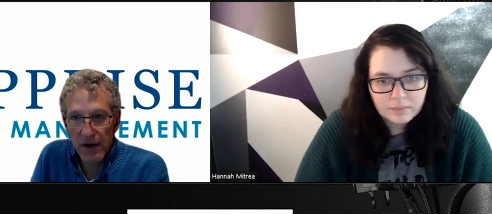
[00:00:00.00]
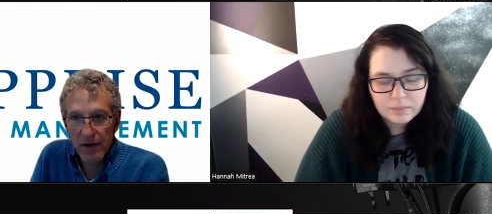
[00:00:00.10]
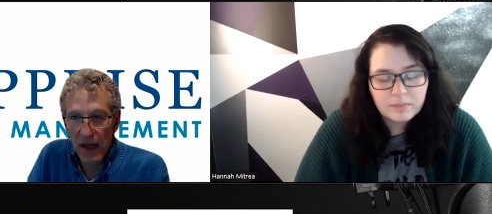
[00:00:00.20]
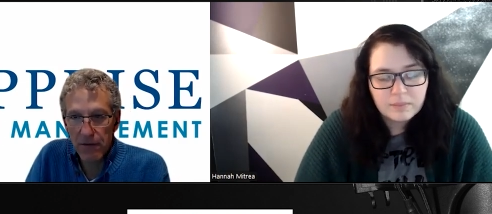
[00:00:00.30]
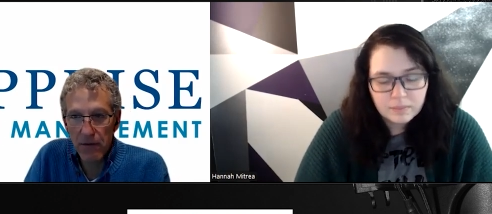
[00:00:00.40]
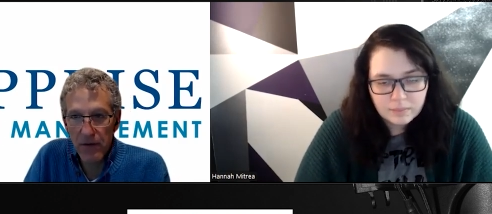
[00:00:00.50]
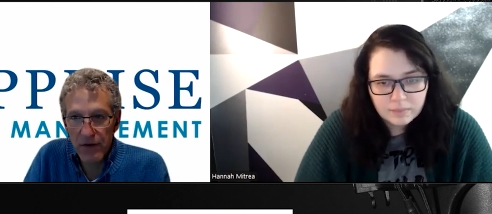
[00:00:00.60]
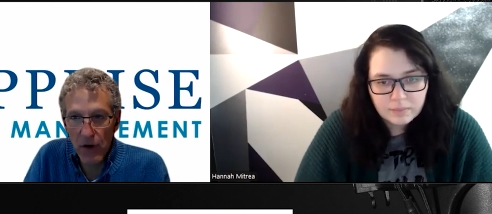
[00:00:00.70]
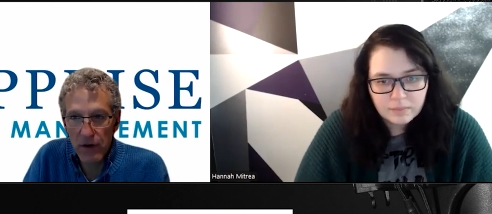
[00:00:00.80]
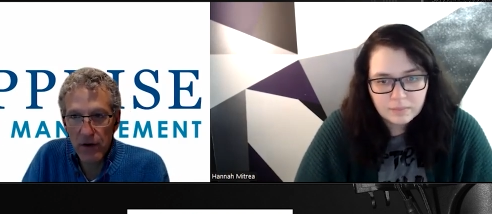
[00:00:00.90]
Speaker 1: So that's when we
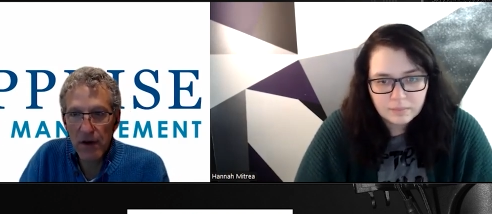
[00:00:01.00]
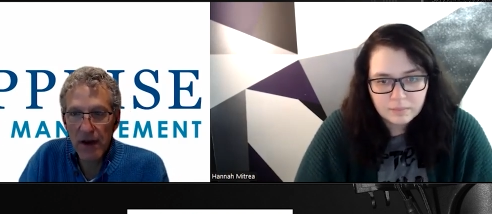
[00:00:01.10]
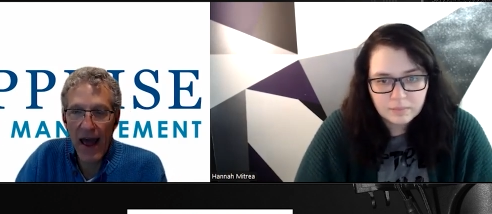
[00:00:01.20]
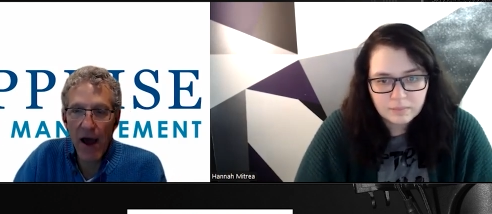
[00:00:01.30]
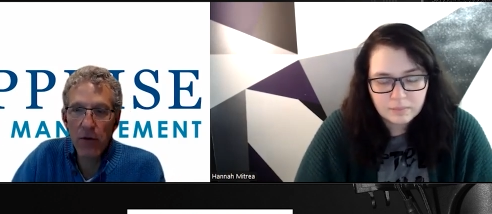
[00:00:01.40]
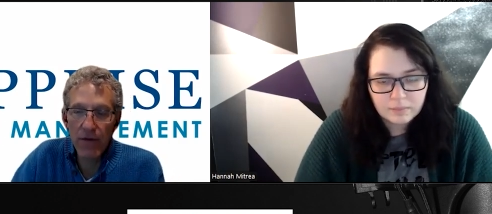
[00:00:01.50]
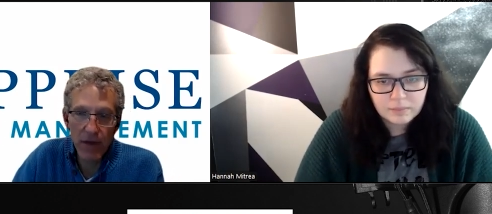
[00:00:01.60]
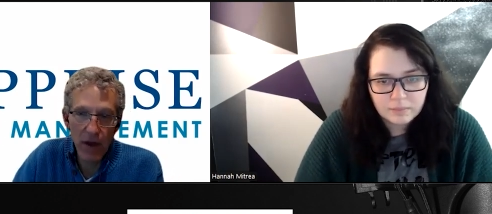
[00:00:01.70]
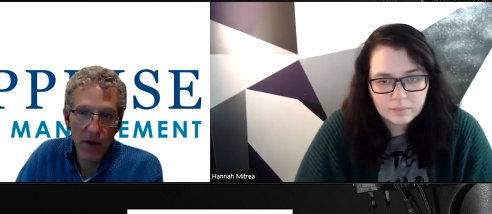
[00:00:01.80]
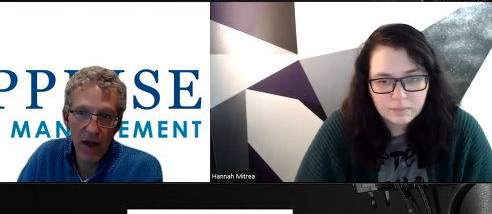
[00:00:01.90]
start to now we've
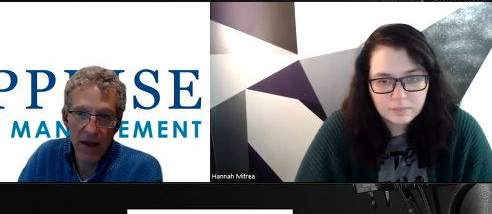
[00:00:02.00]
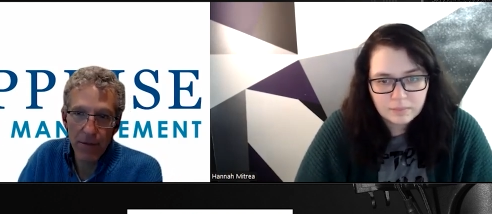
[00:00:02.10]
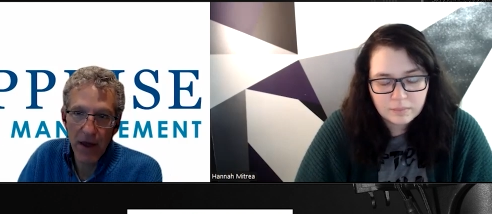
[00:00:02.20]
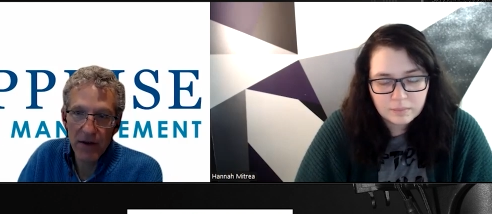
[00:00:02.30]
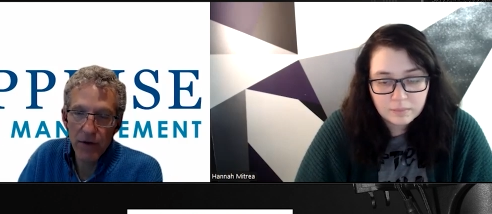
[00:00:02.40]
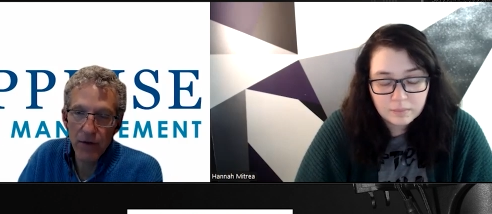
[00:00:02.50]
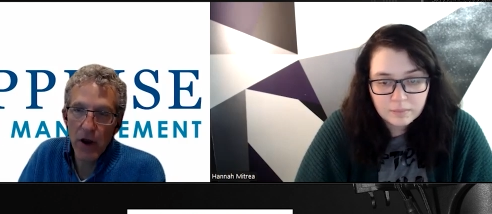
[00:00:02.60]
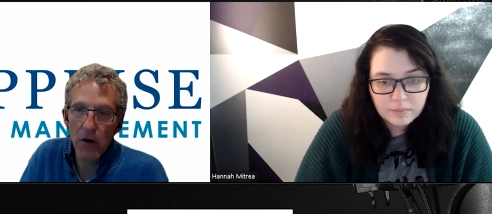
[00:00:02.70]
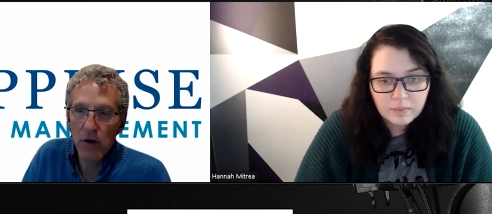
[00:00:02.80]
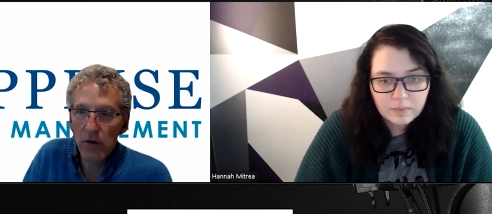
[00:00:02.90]
done the life plan. So we
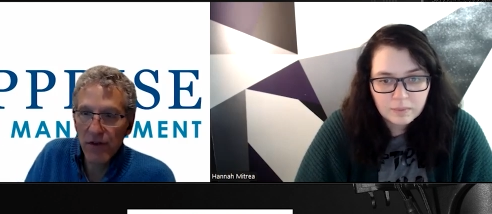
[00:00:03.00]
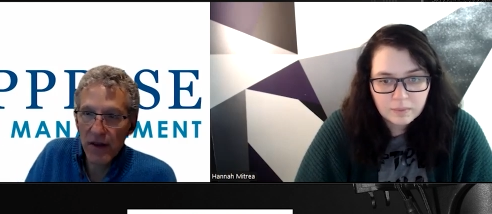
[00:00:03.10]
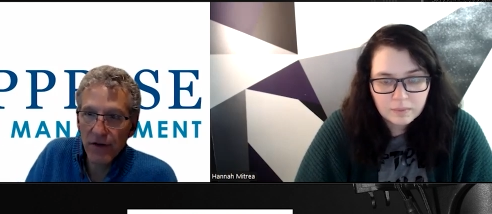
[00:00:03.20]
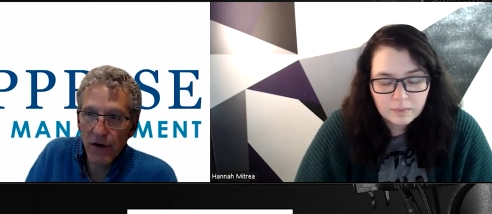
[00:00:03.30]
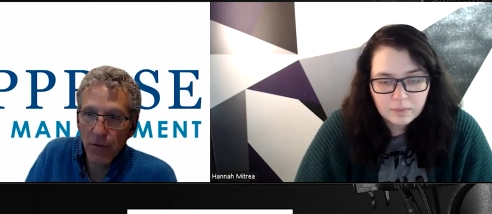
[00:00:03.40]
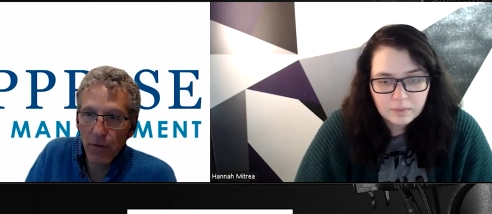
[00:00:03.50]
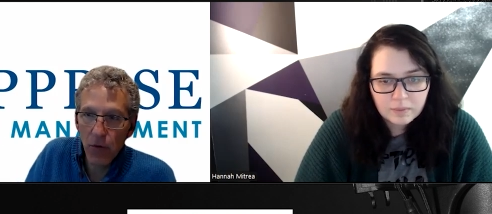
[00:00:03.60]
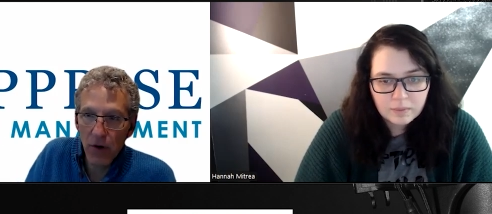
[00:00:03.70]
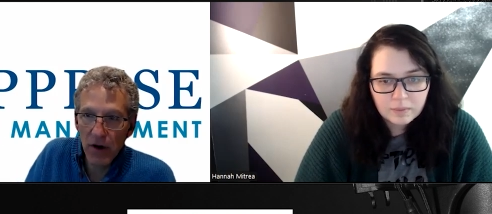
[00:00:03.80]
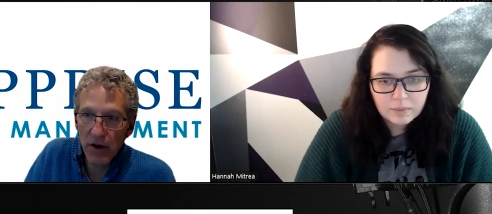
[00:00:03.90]
know those things that are
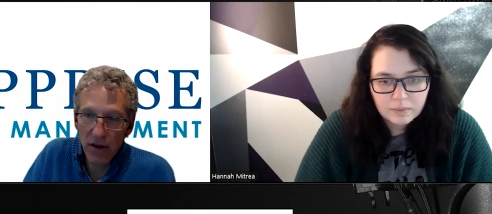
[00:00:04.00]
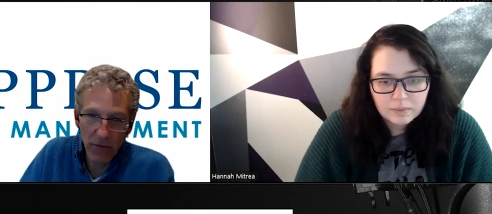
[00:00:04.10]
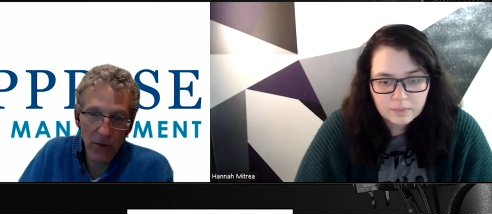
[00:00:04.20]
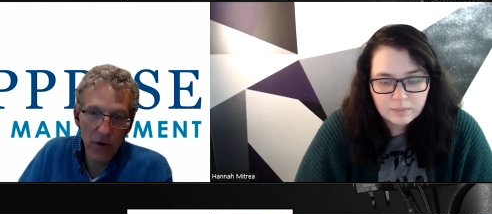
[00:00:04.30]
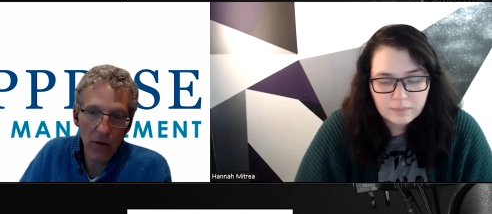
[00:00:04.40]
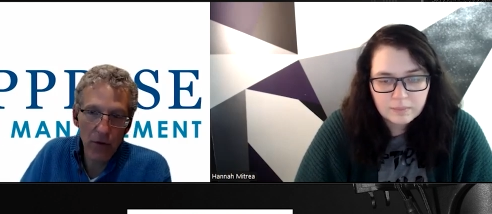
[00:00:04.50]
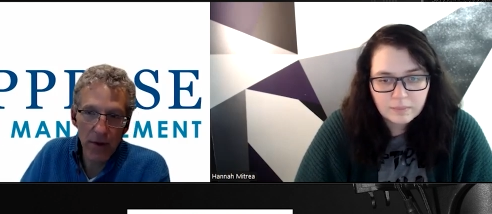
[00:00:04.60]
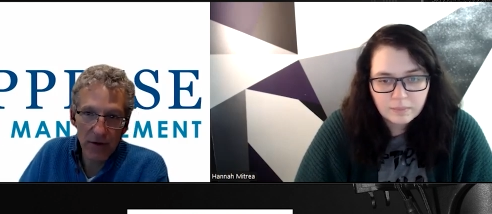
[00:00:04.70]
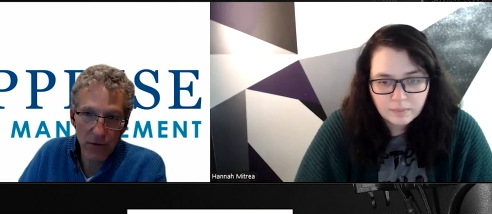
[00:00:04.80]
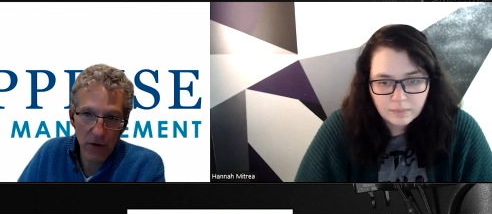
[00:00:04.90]
important that we really want to
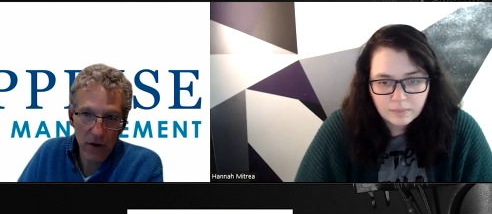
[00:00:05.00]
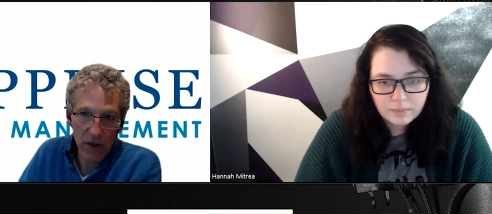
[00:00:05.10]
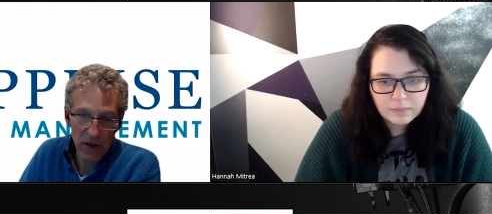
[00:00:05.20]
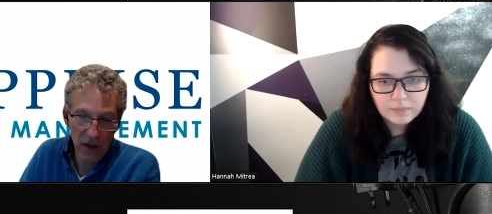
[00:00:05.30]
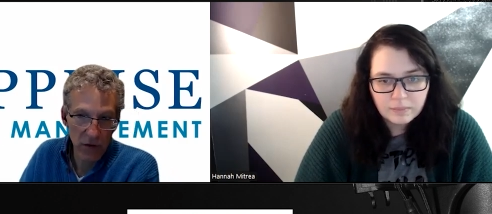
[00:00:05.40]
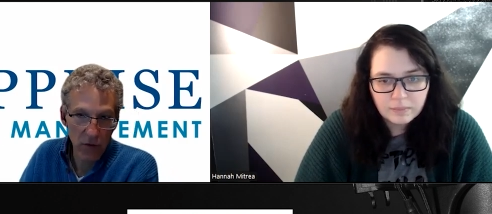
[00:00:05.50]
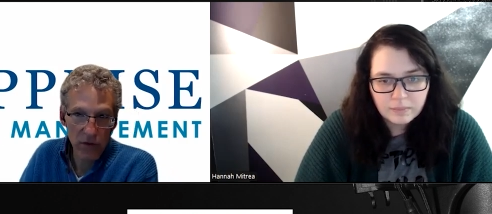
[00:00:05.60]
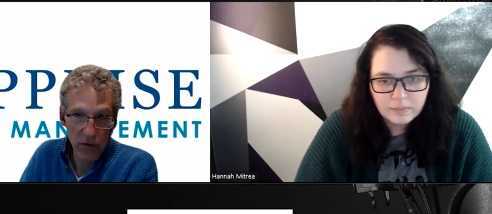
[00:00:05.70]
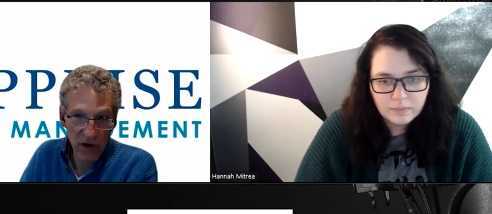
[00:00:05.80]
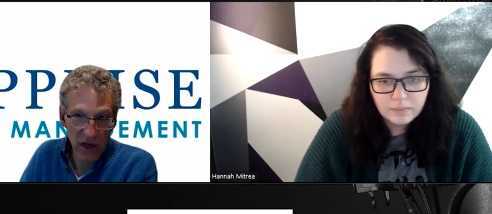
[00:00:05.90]
make sure that you
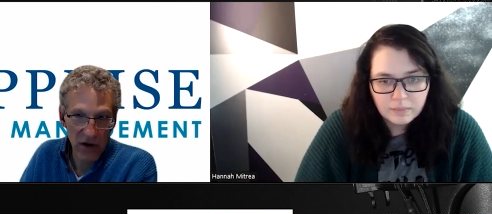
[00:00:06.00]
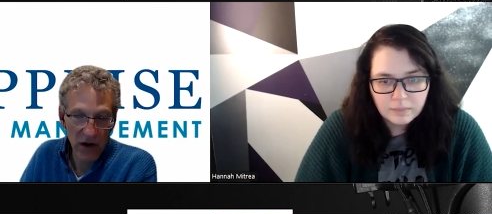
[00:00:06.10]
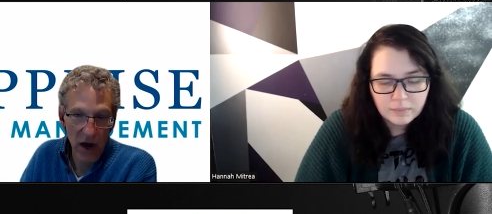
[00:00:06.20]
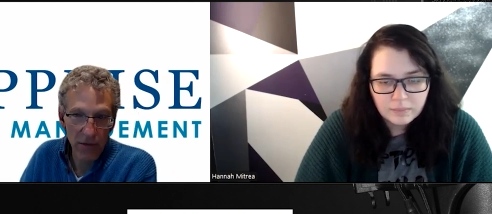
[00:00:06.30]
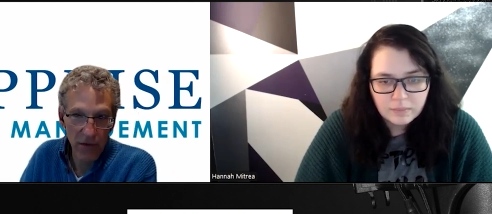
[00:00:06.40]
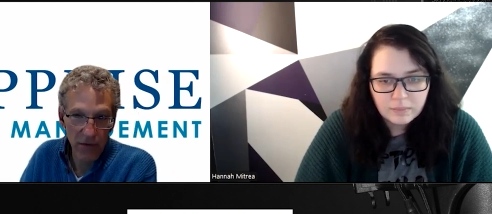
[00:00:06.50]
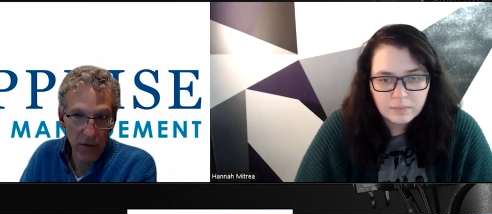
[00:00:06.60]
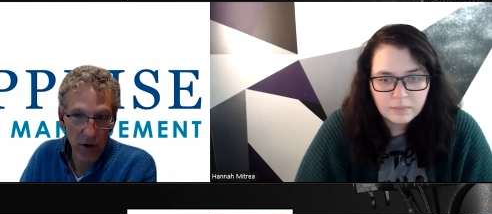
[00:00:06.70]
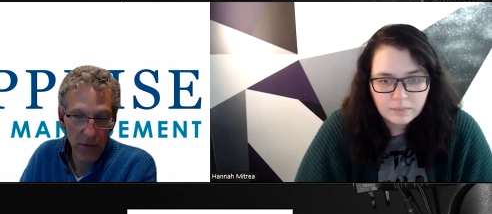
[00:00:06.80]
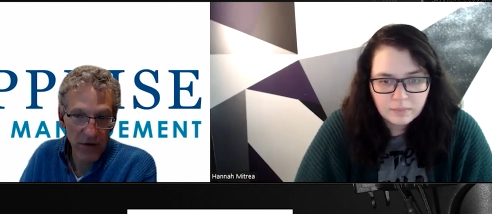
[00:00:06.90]
kind of that we
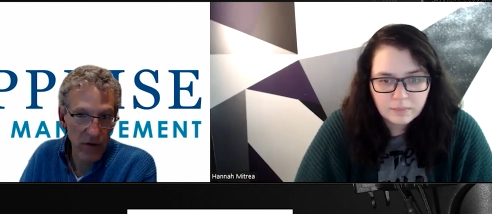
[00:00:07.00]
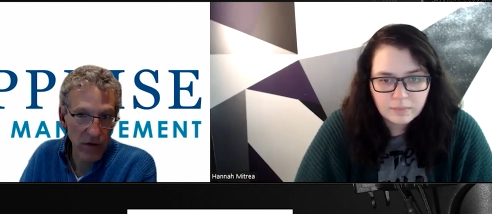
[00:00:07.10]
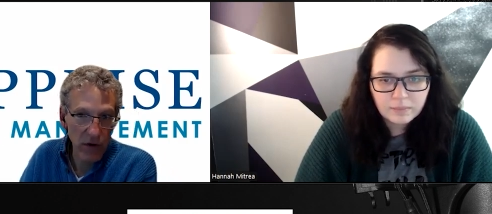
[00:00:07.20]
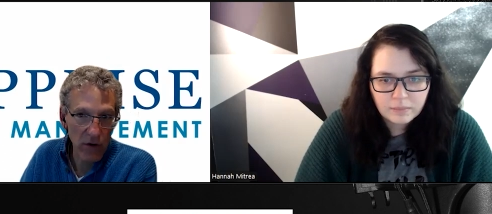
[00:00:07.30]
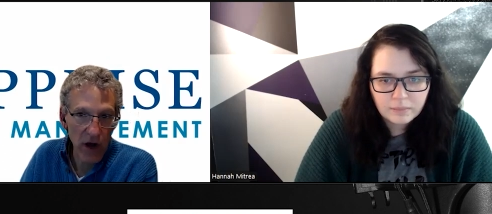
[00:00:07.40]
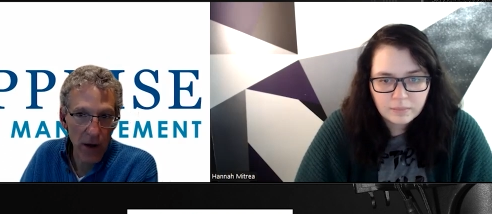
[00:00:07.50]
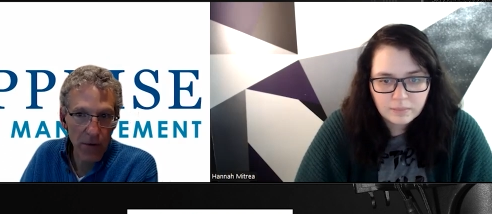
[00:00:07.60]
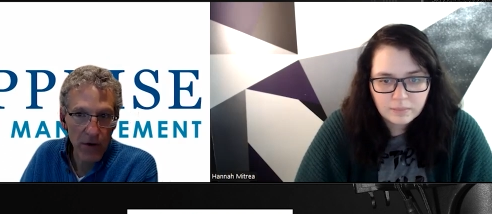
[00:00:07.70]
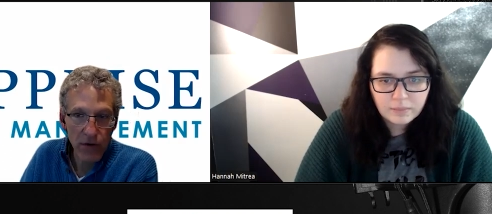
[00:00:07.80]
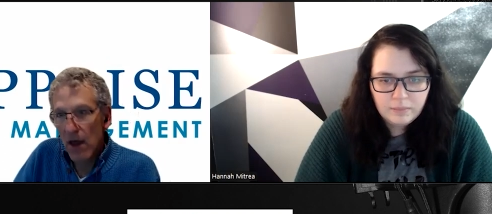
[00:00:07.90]
want to position you to accomplish.